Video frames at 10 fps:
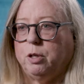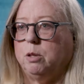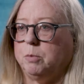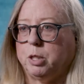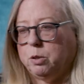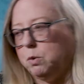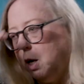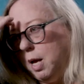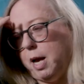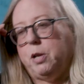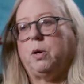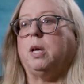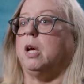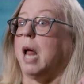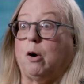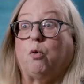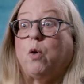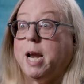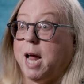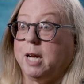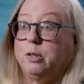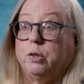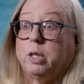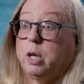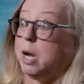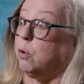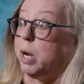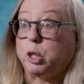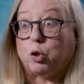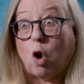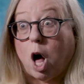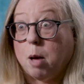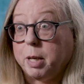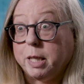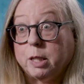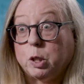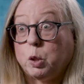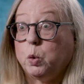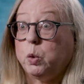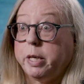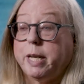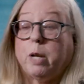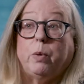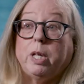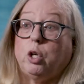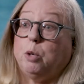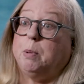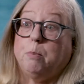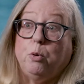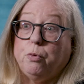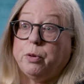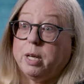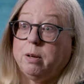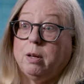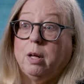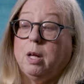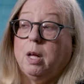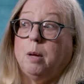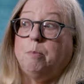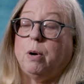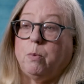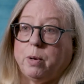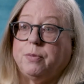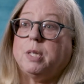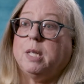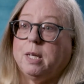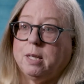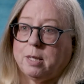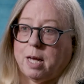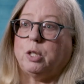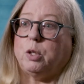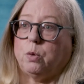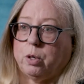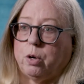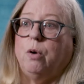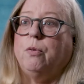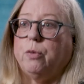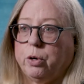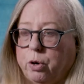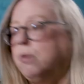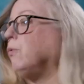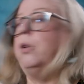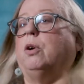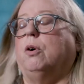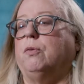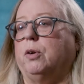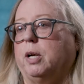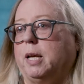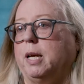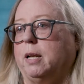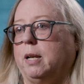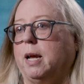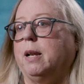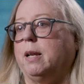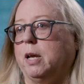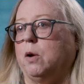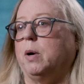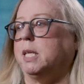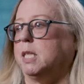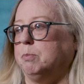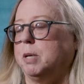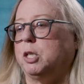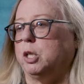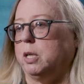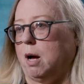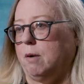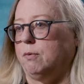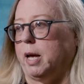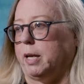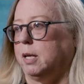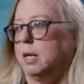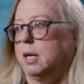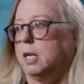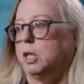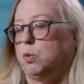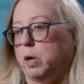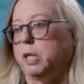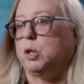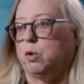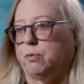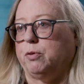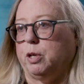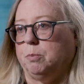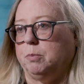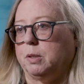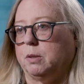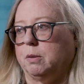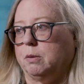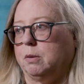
film too. And you can get great actors and, and great drama in the story, and it really could be moving. But we've seen that short over and over and over again, and you know, in a submission of like 20 short films,